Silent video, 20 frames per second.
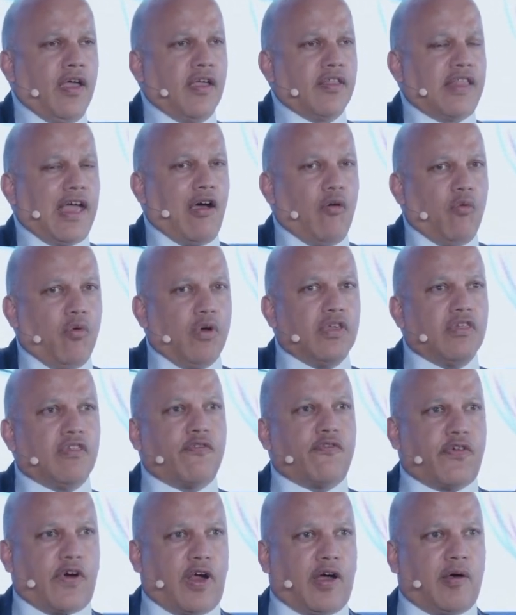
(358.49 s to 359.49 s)
That was
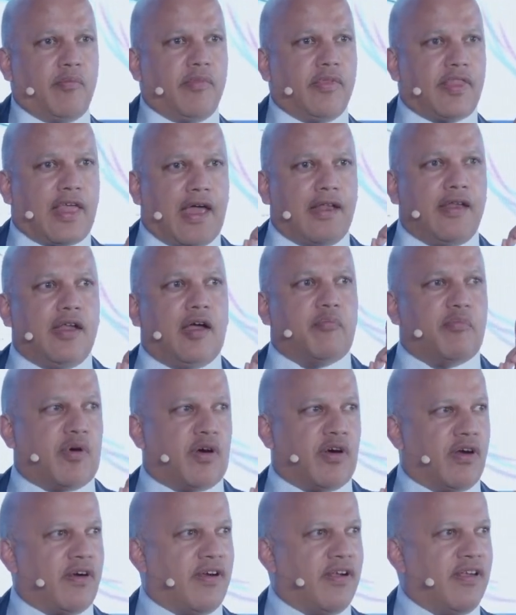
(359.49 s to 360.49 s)
from that
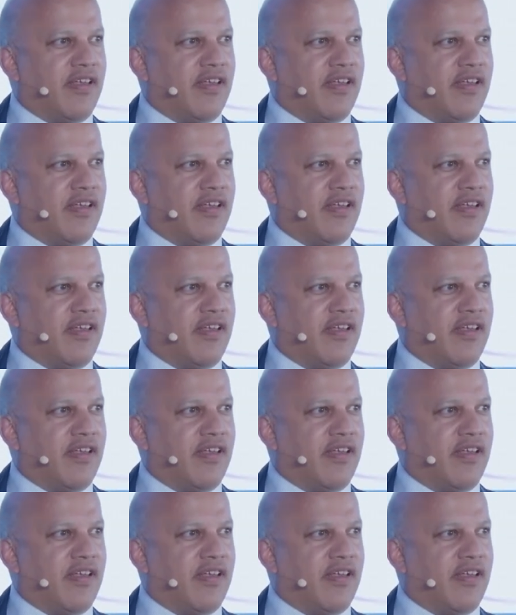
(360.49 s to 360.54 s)
number,